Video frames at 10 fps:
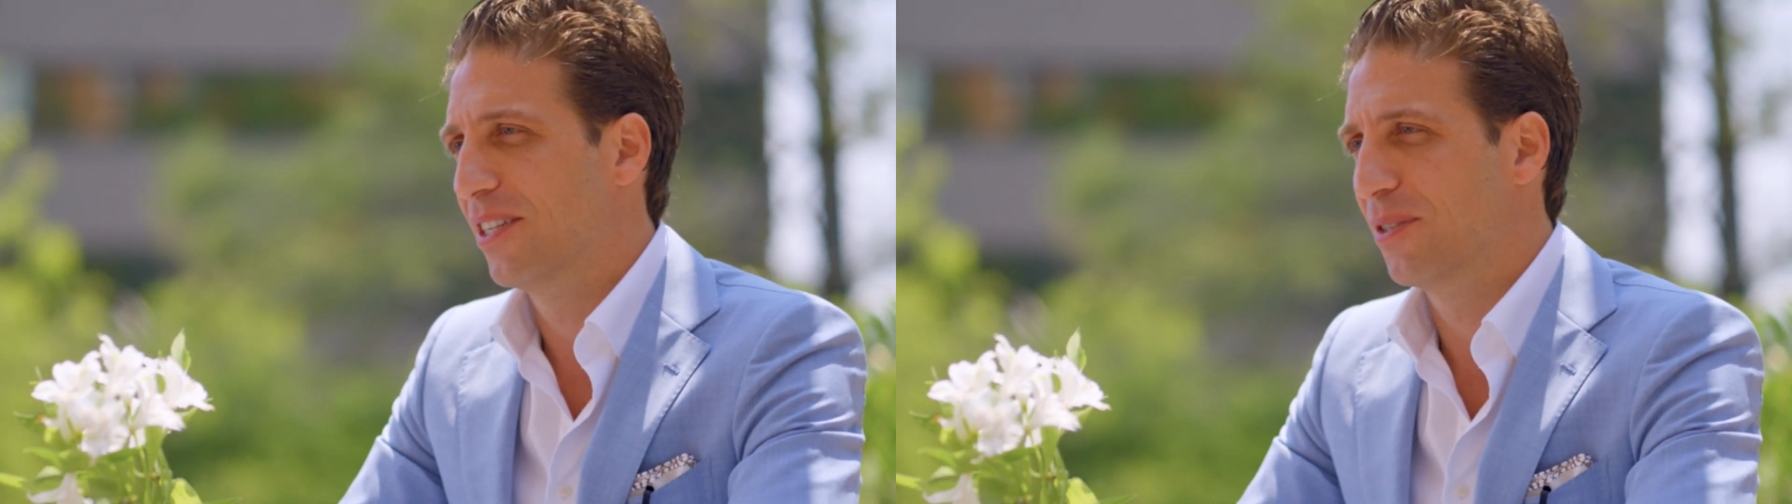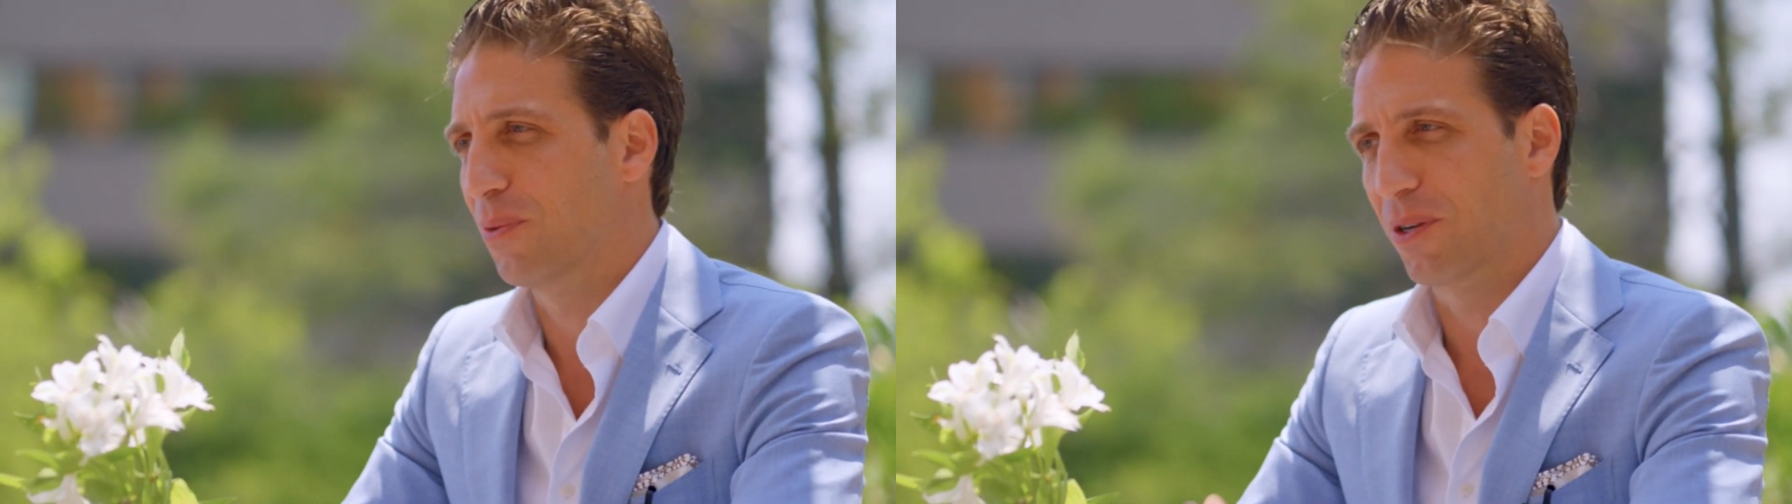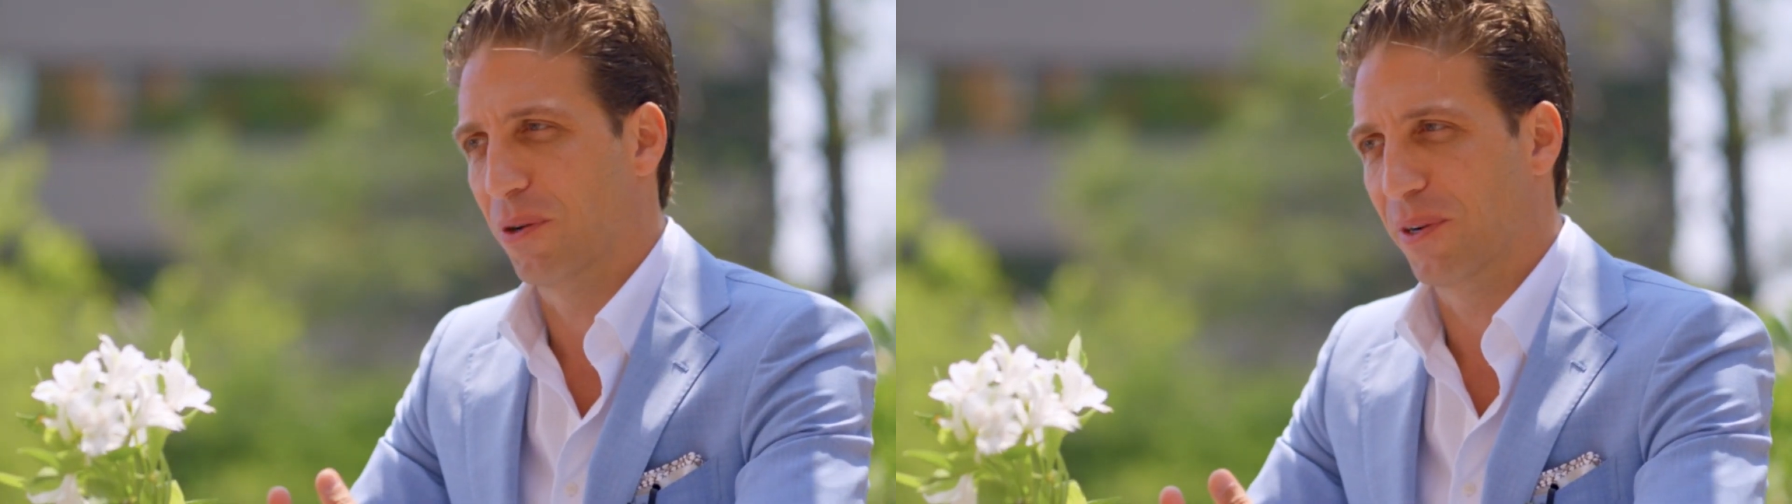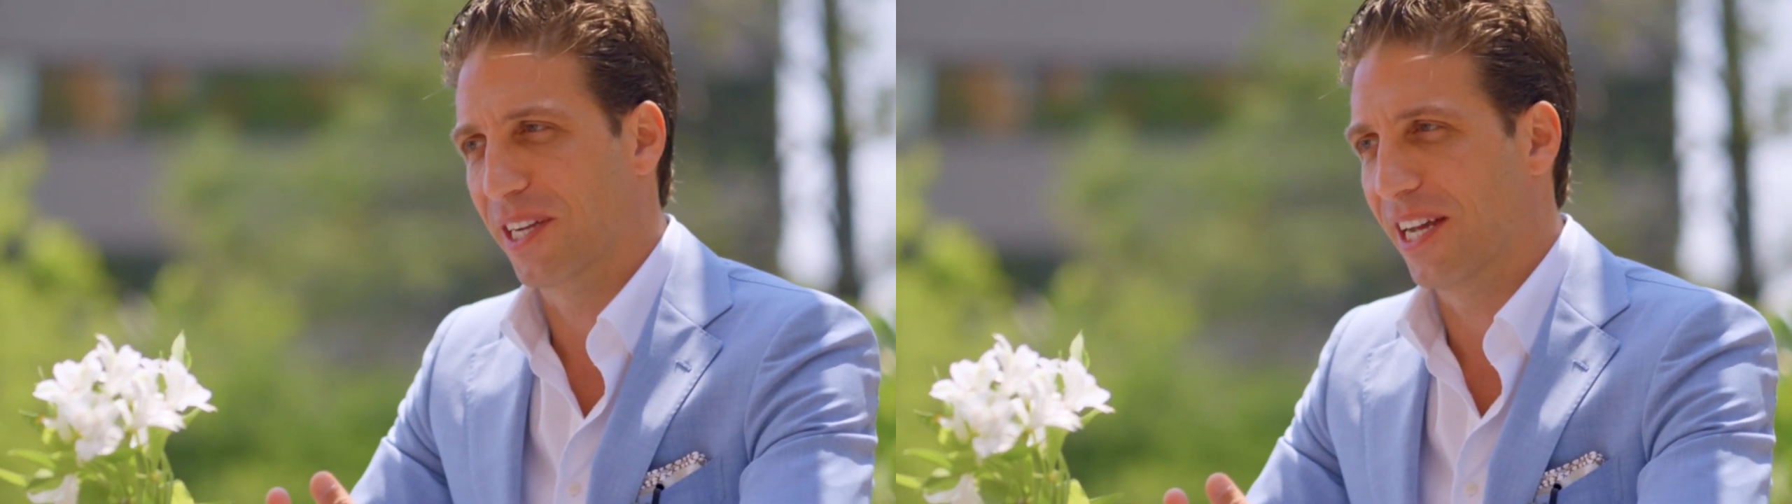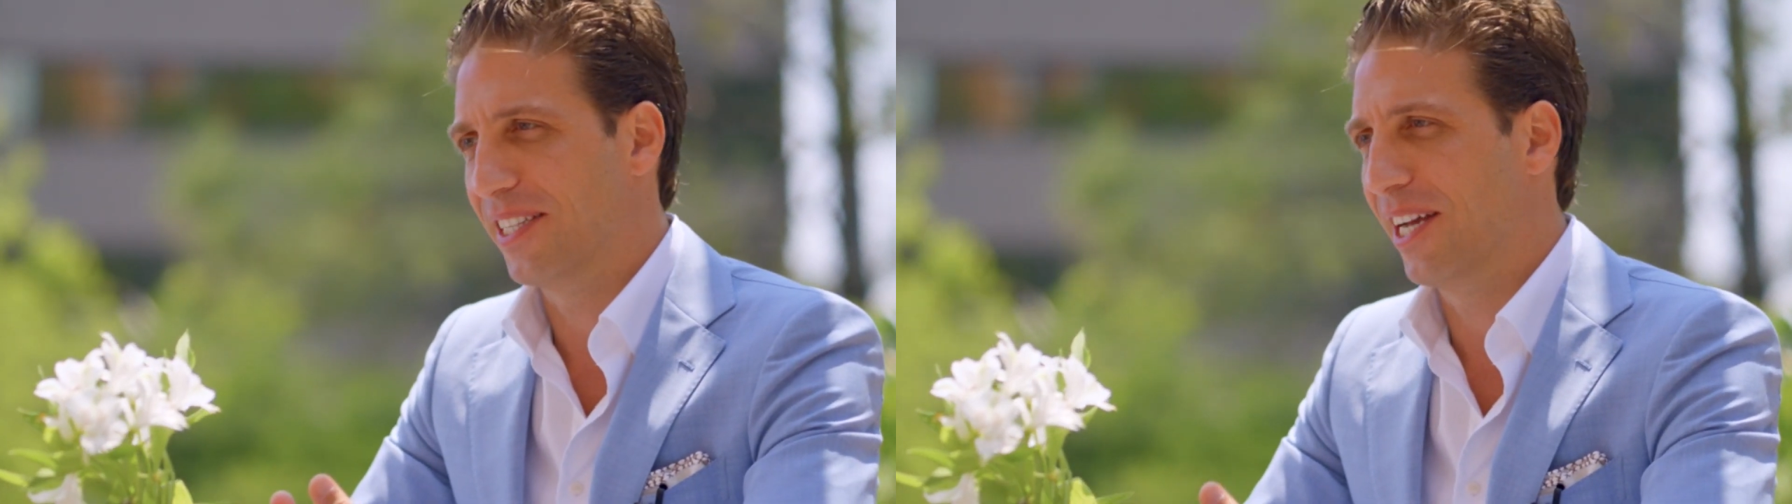So we'll go to a
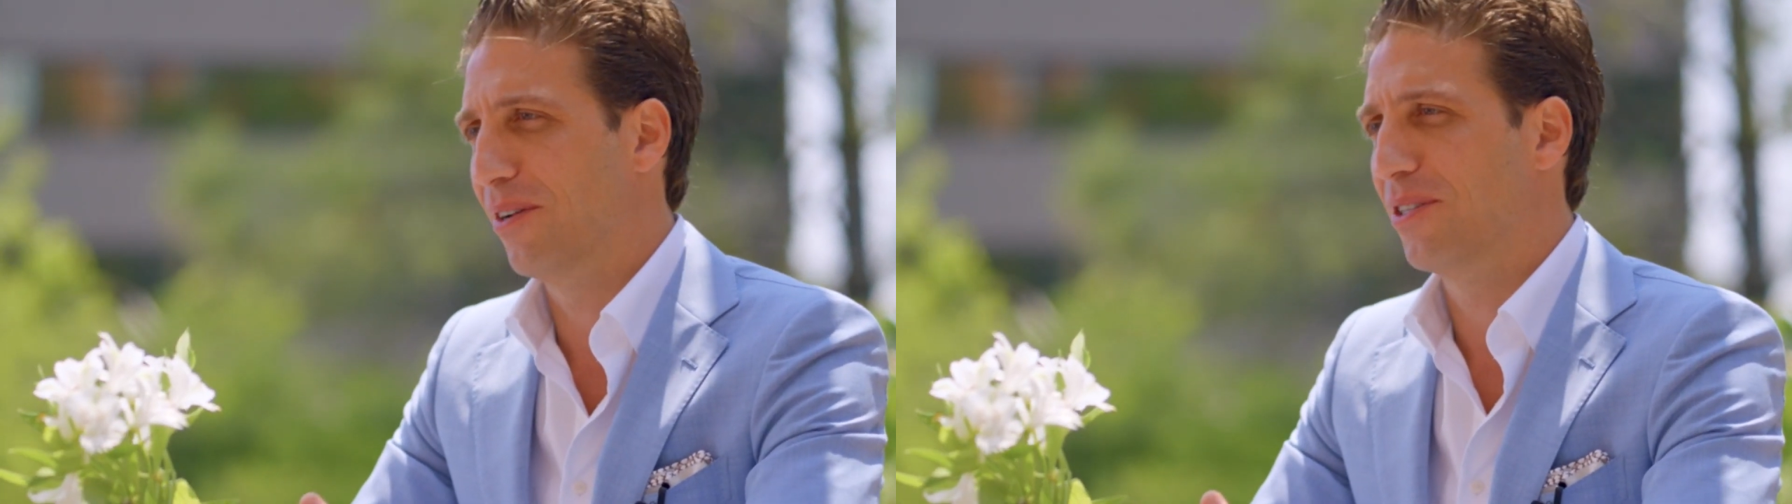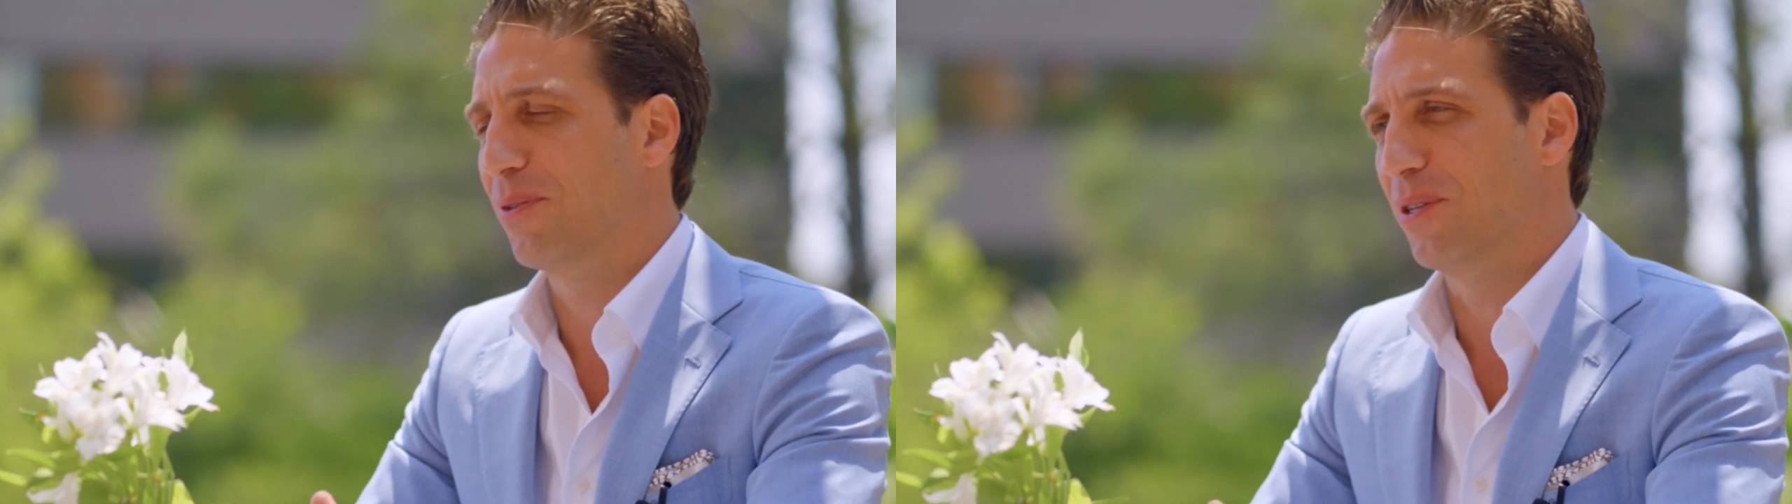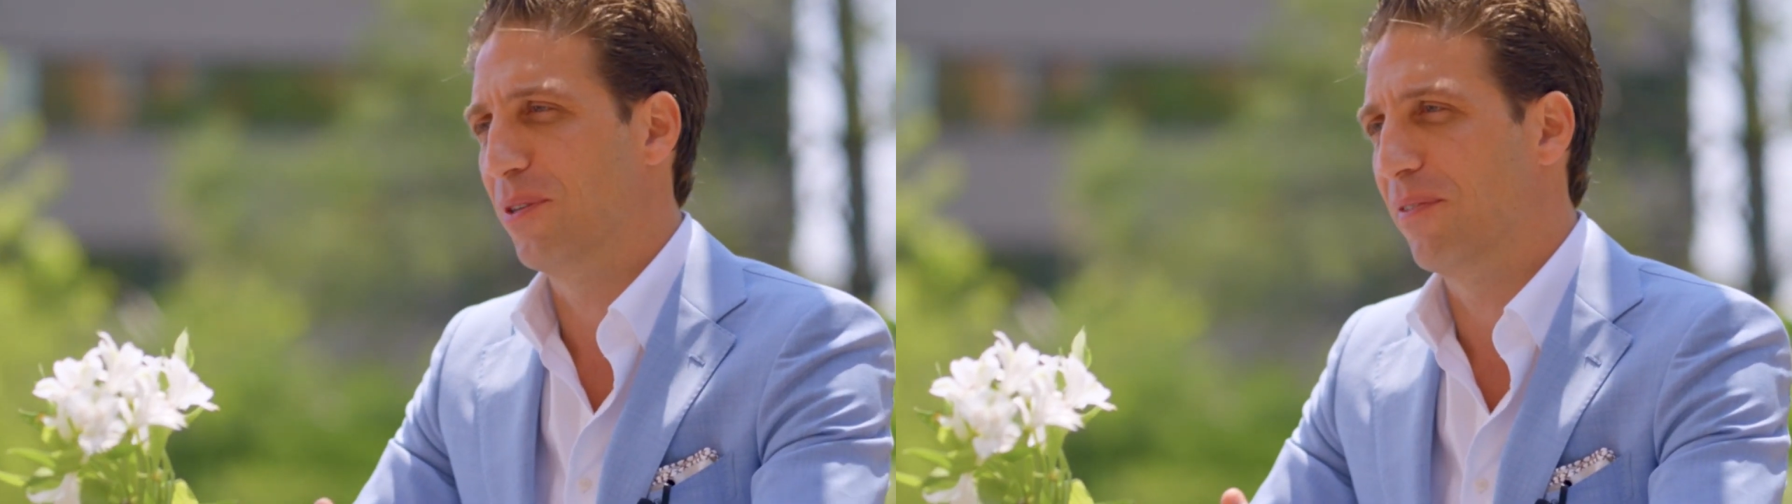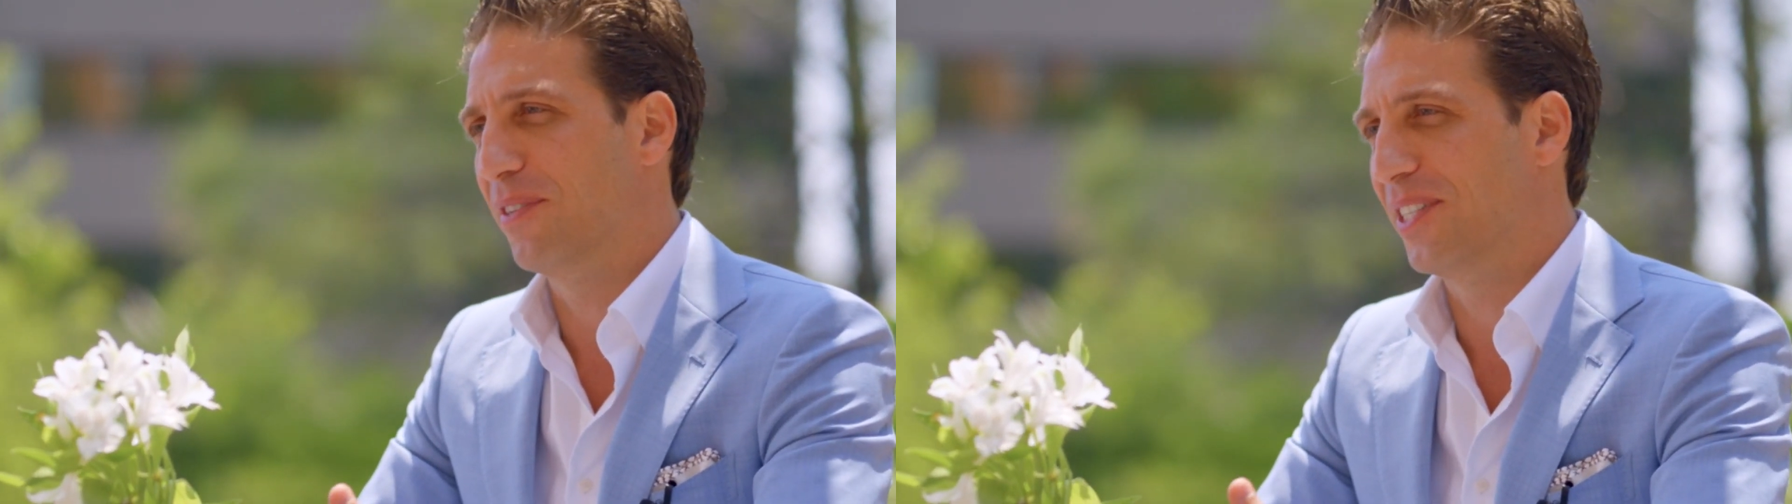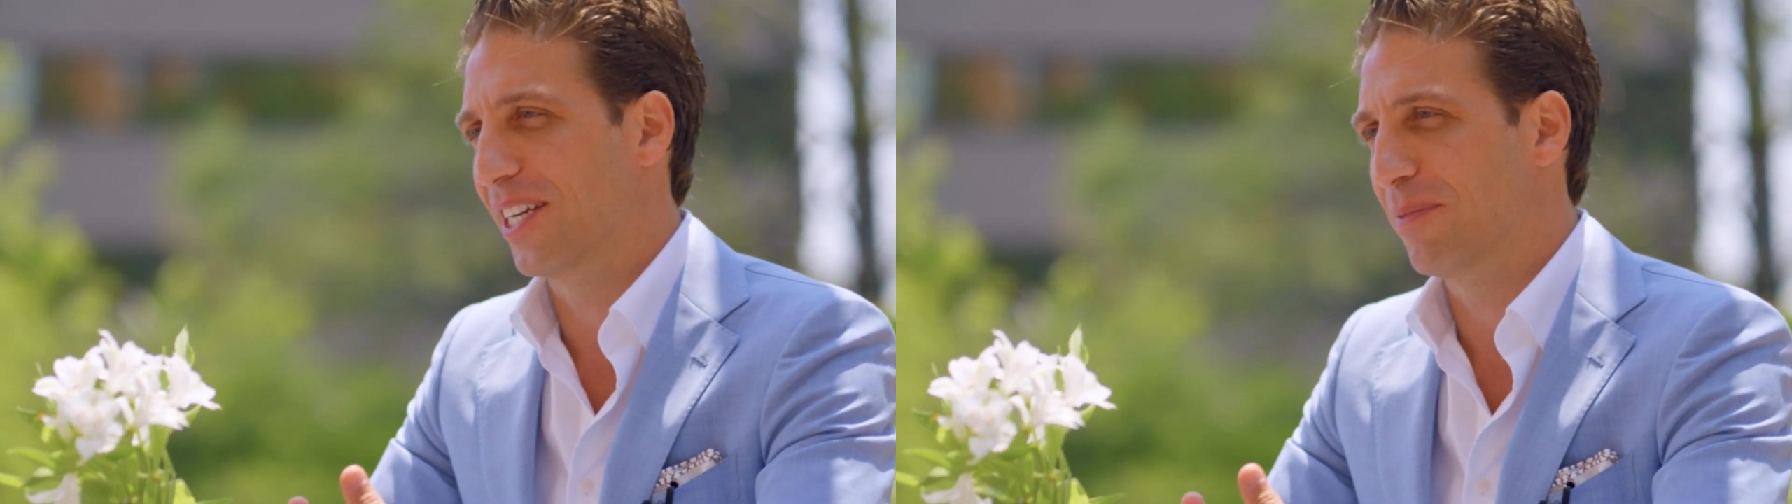guy's house and we'll do the
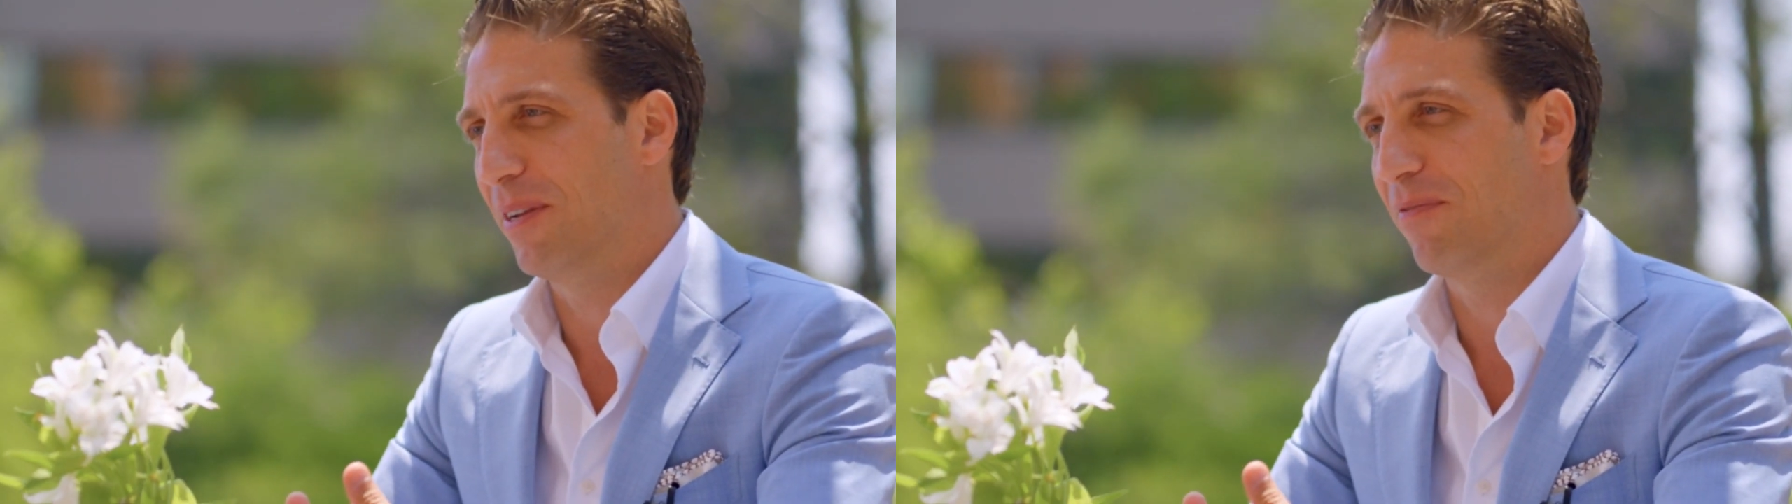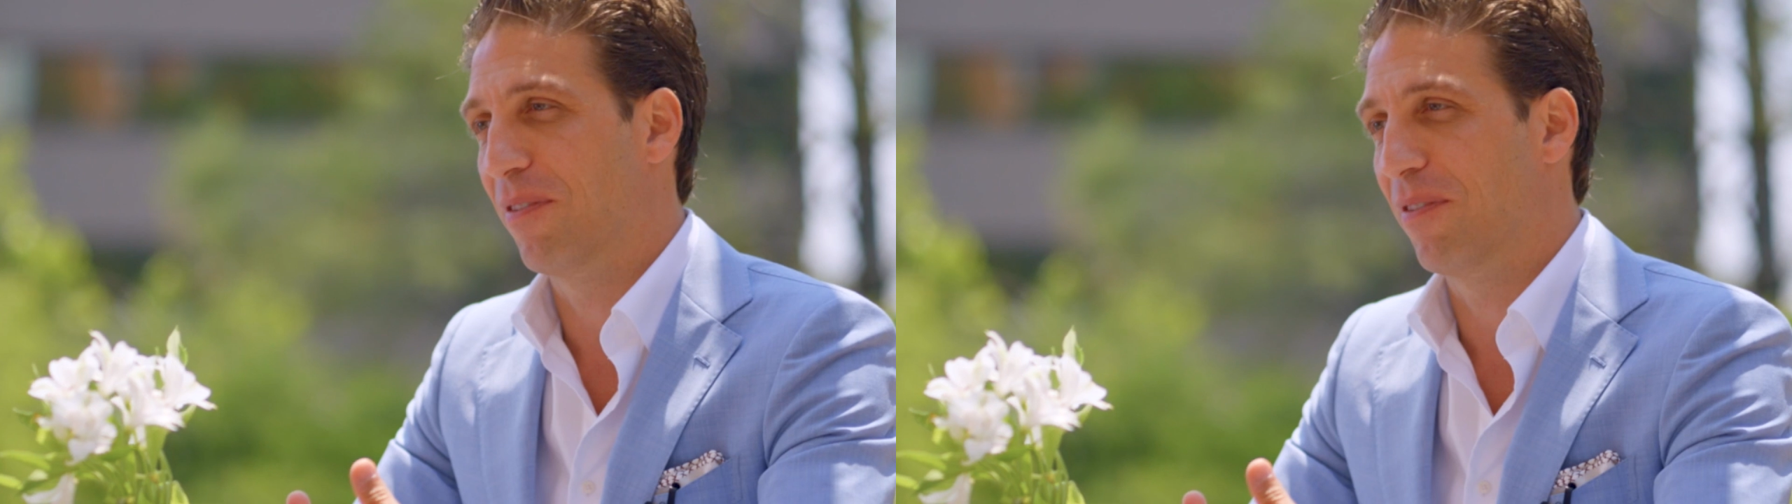vasectomy